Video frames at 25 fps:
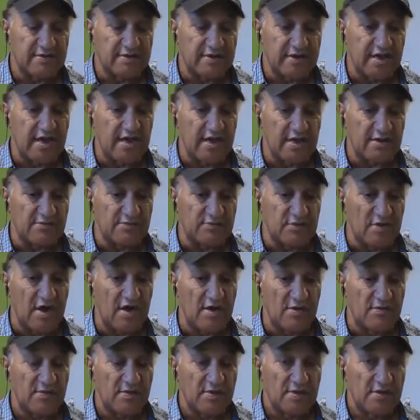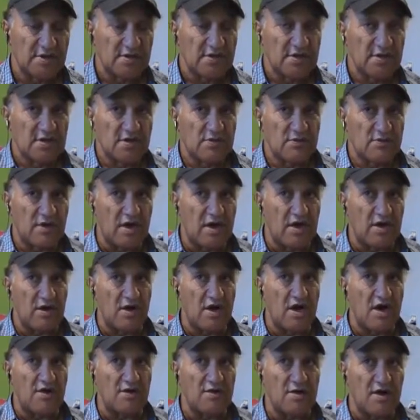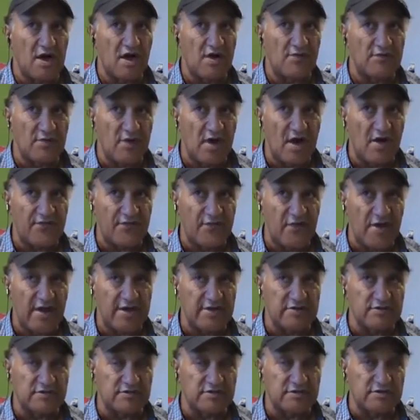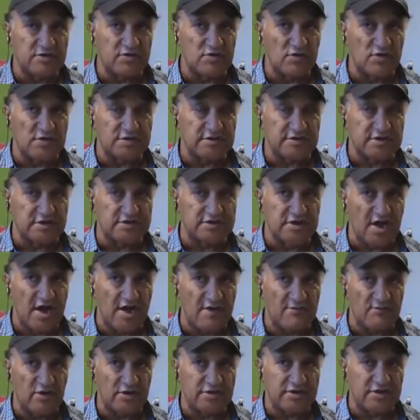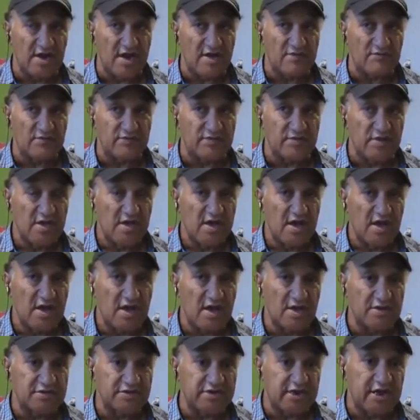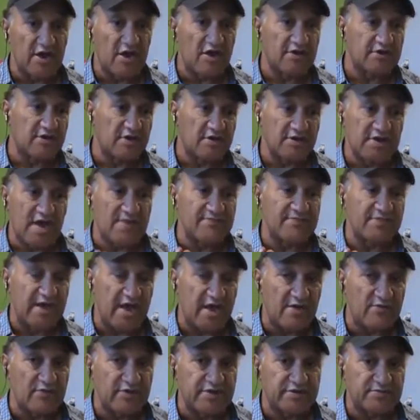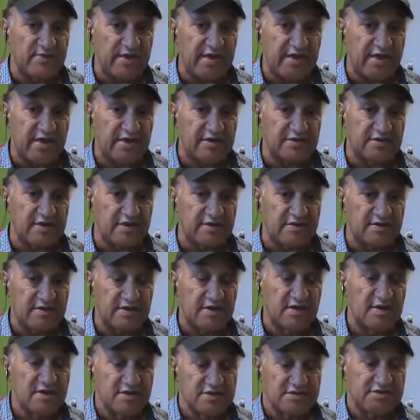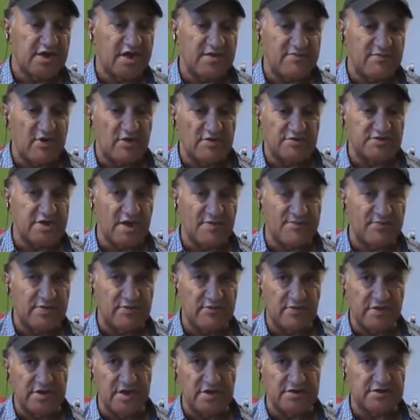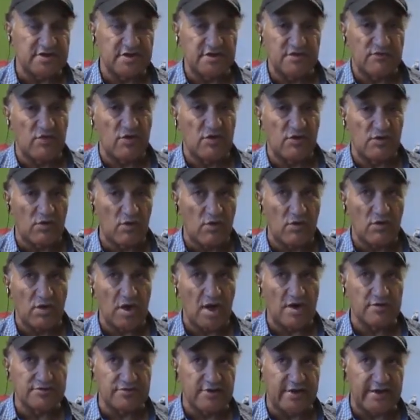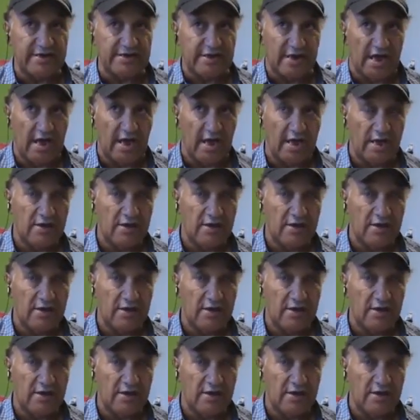Yeah, well, I'll find towards the time, what time Dion will come down with me, and then Jaymie will jump in with us and we'll all go together.